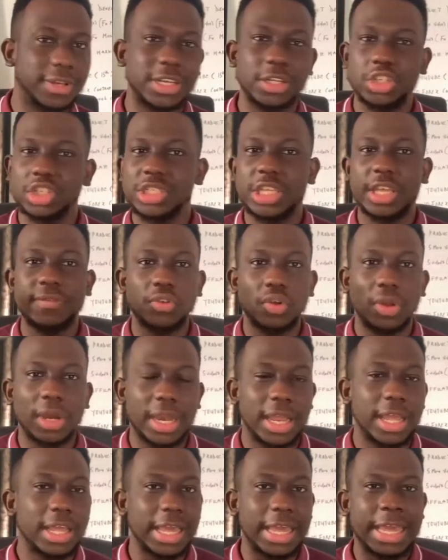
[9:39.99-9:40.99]
They just give you a
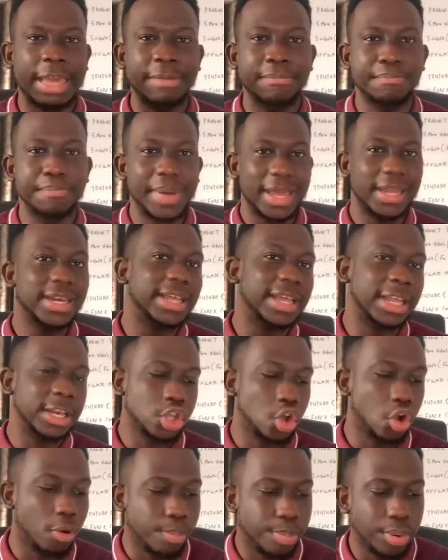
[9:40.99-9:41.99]
link, embed it
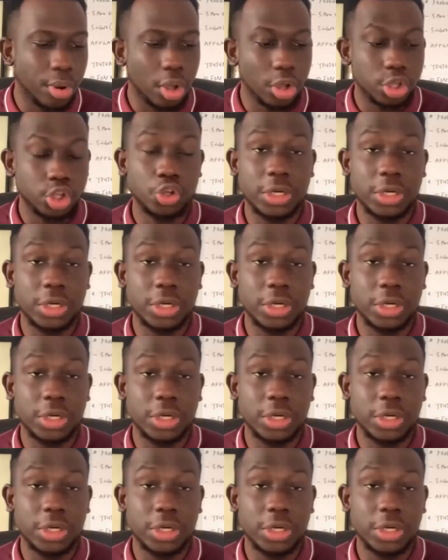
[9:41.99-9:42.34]
in your blog.